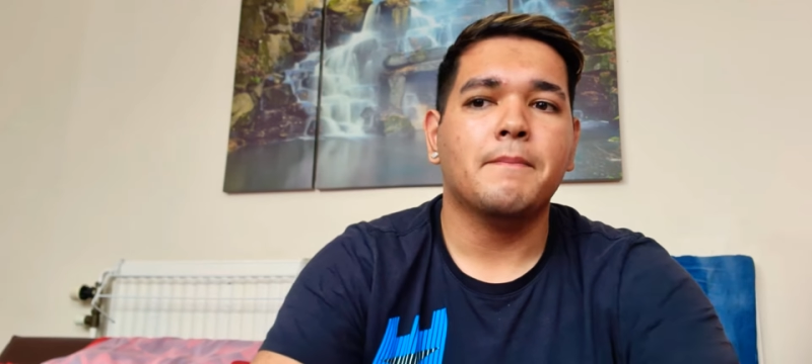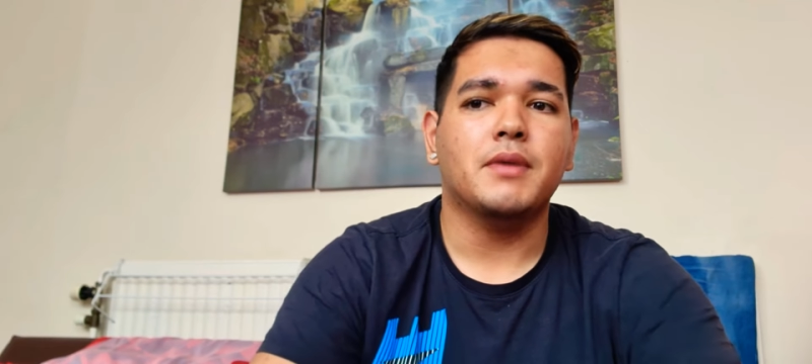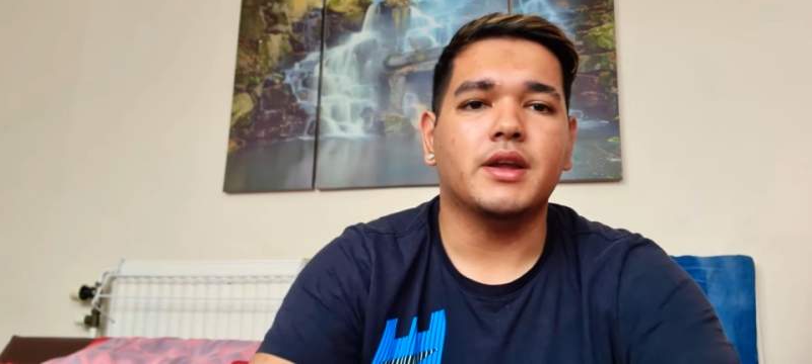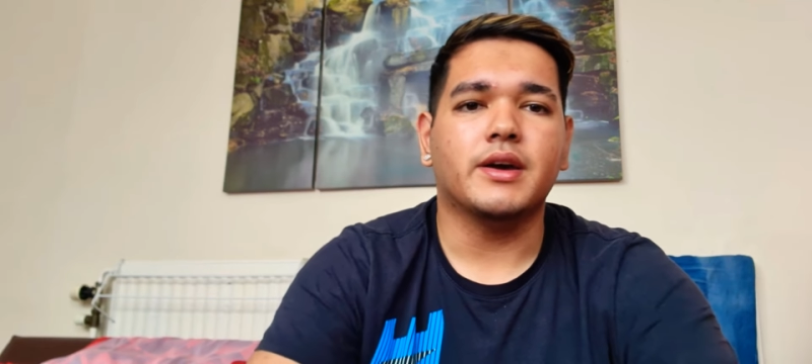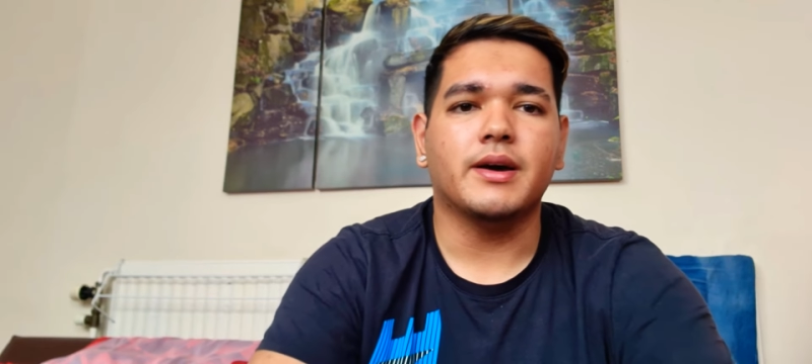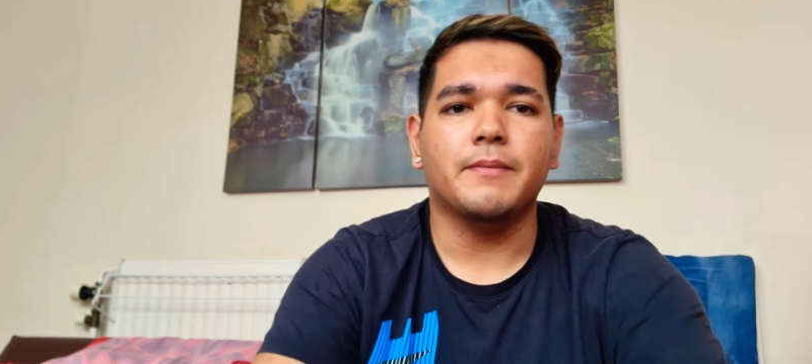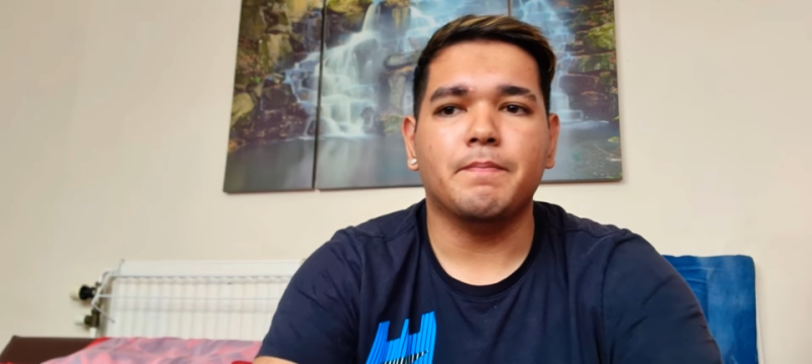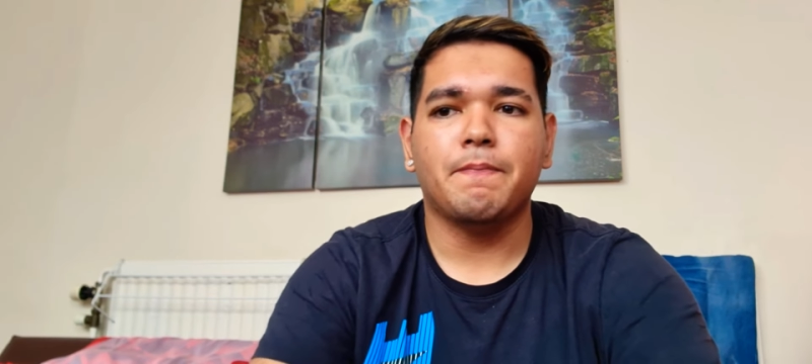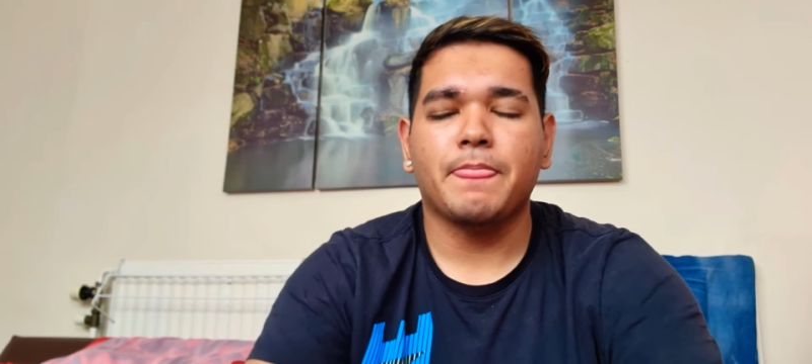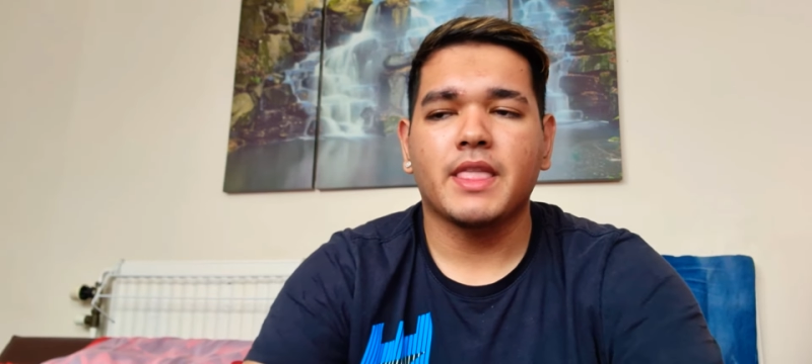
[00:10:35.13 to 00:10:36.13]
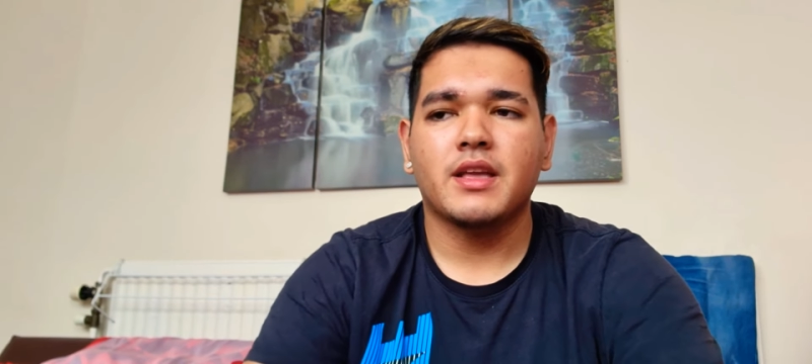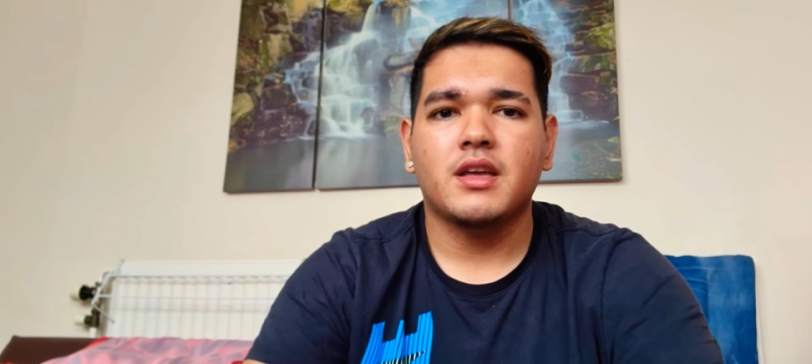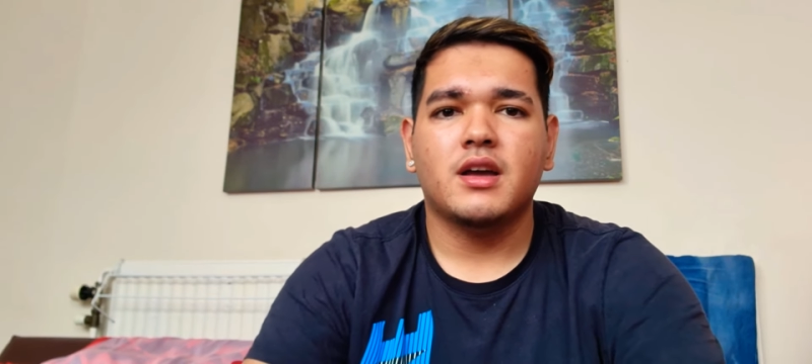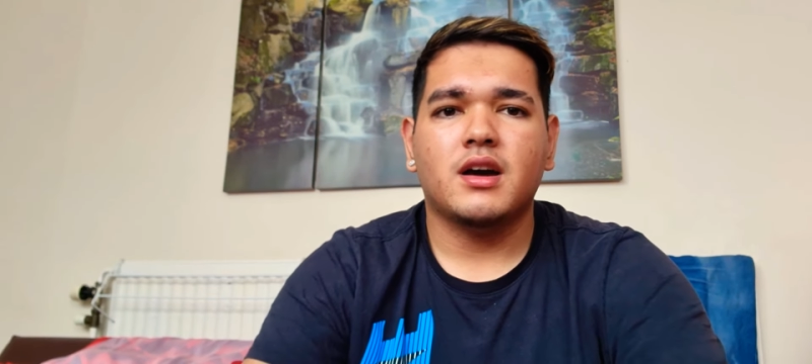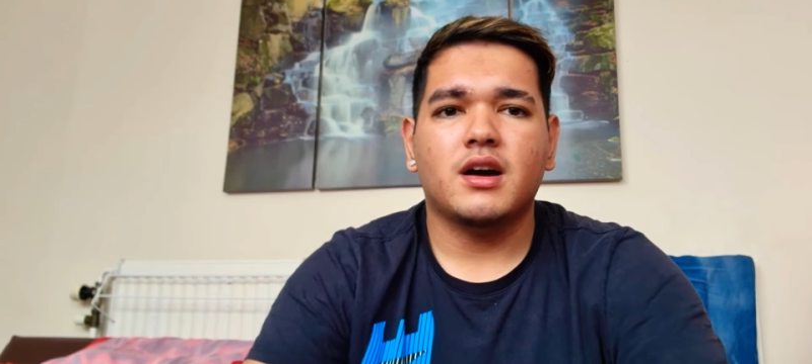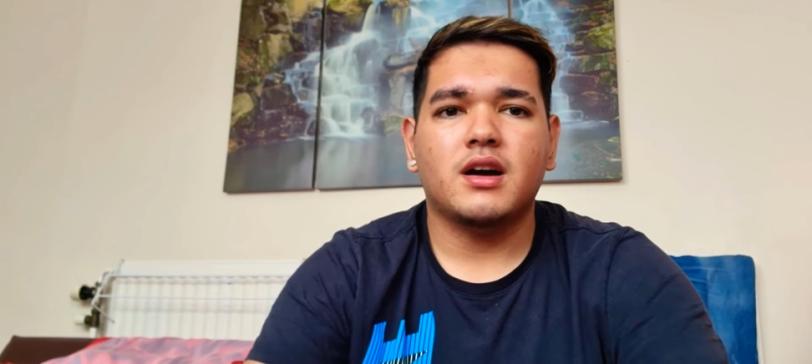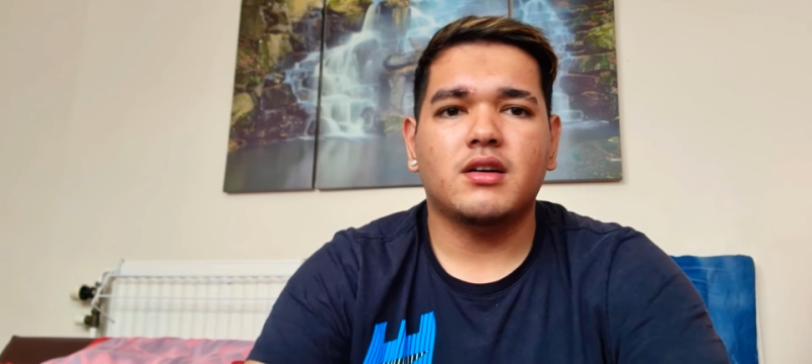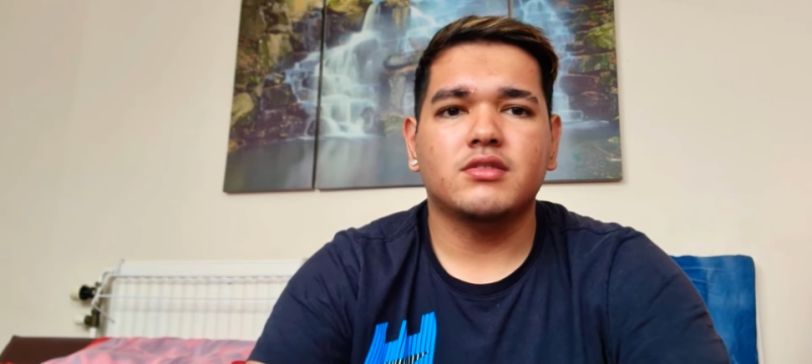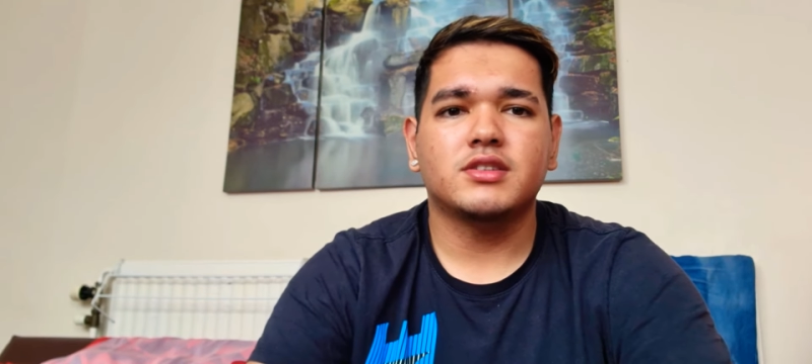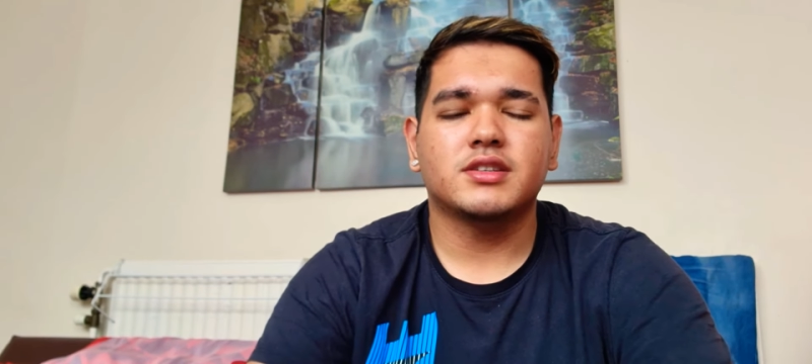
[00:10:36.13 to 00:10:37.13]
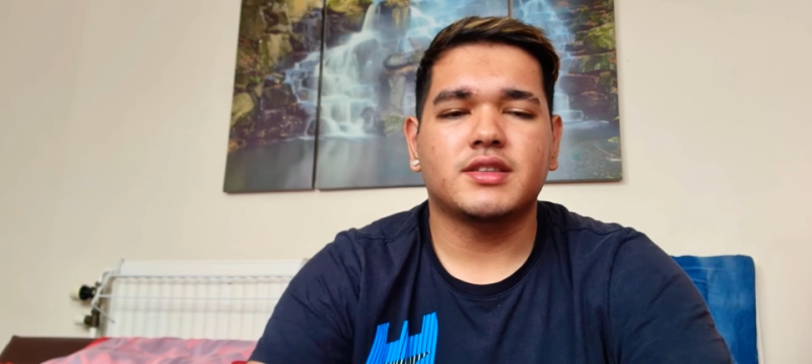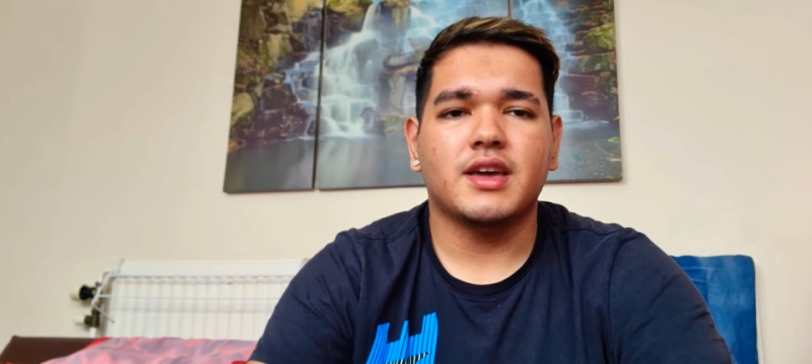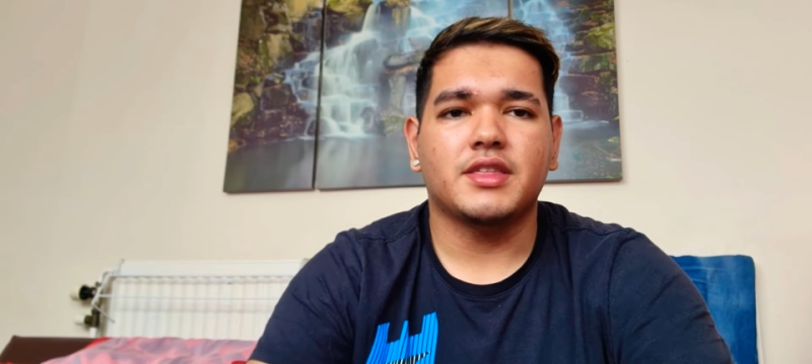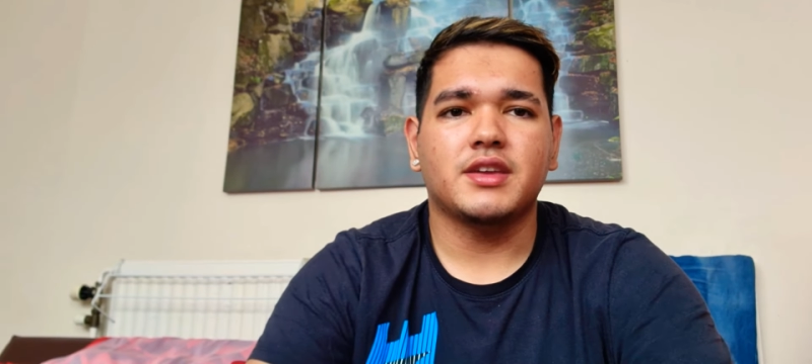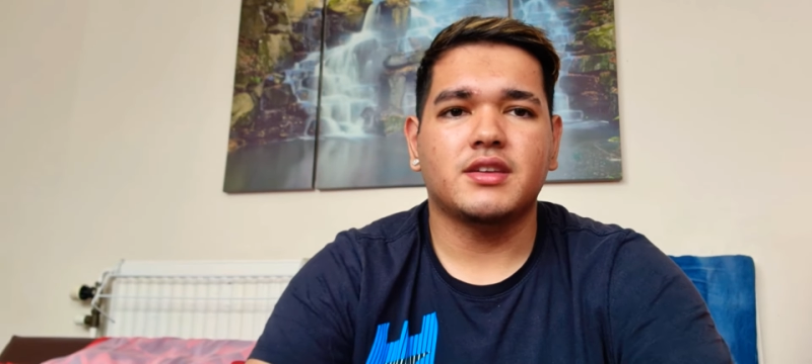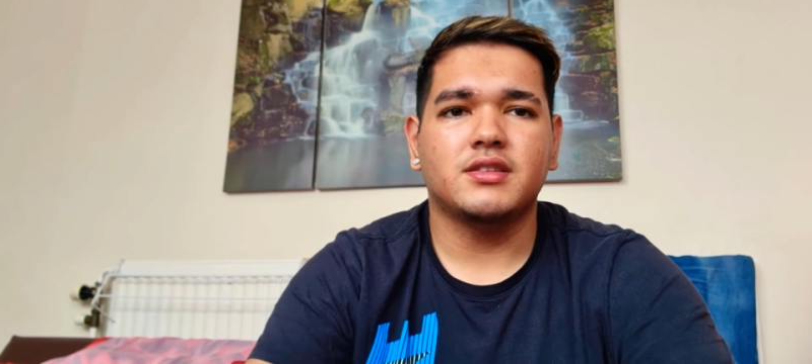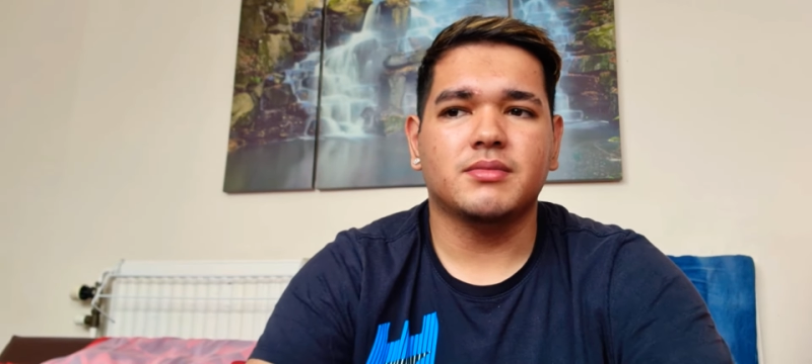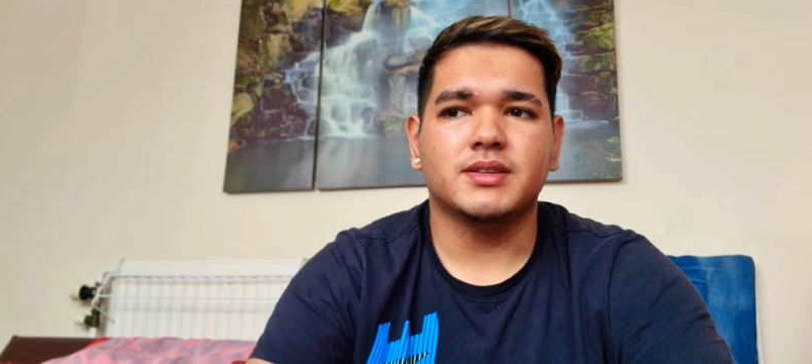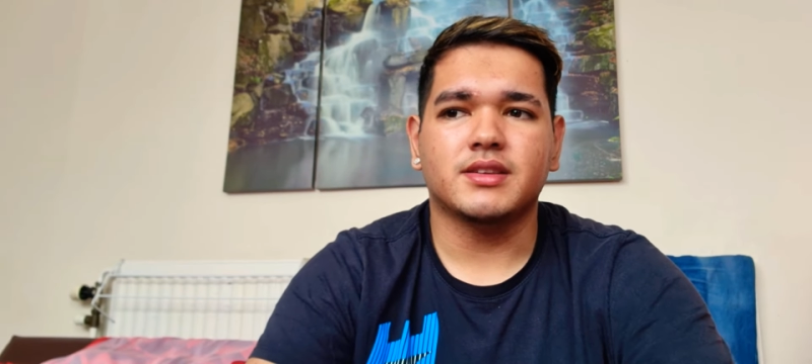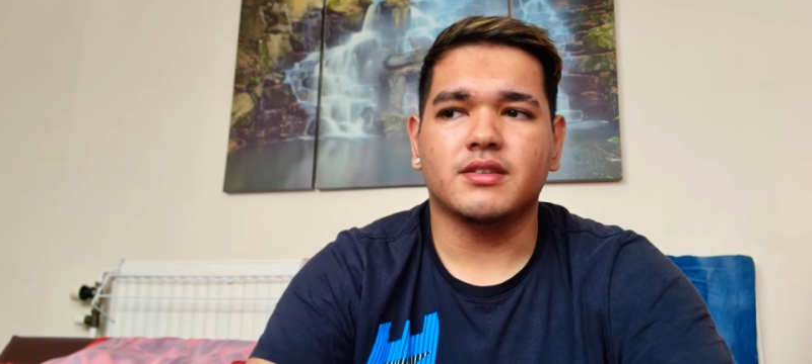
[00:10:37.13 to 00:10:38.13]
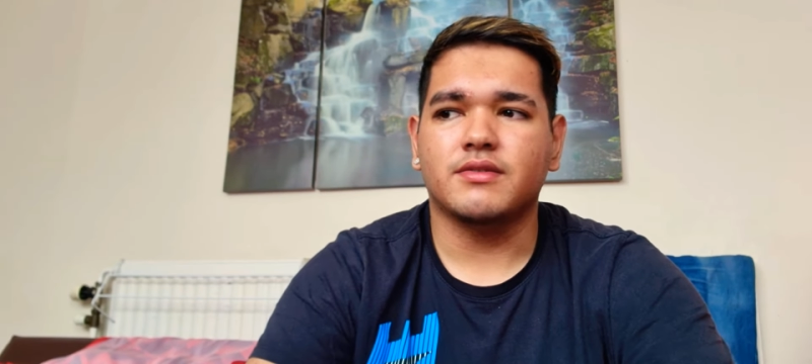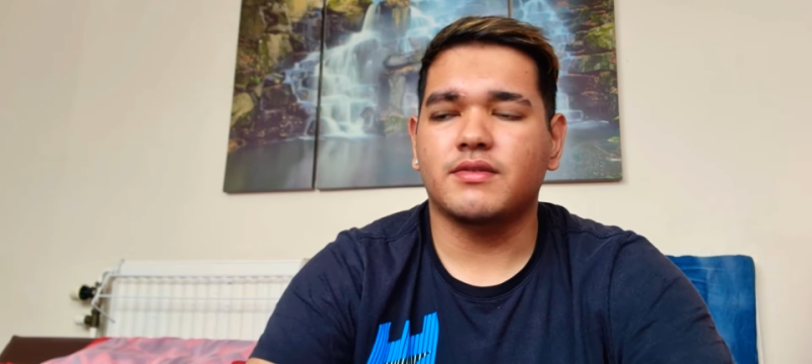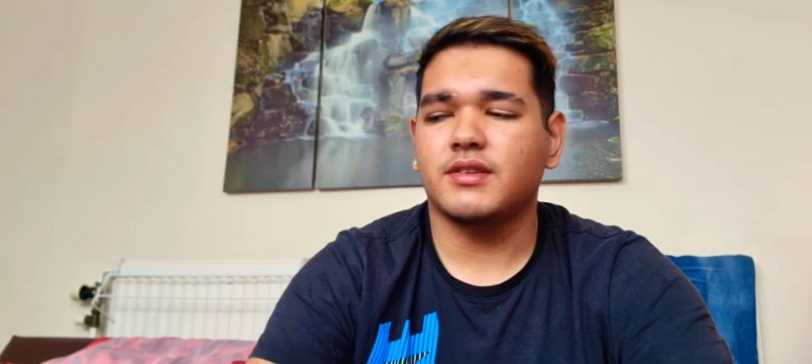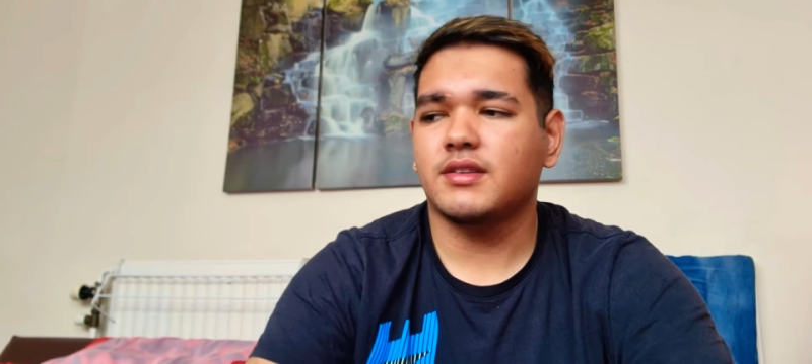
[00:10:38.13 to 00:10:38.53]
But I was just there thinking to myself,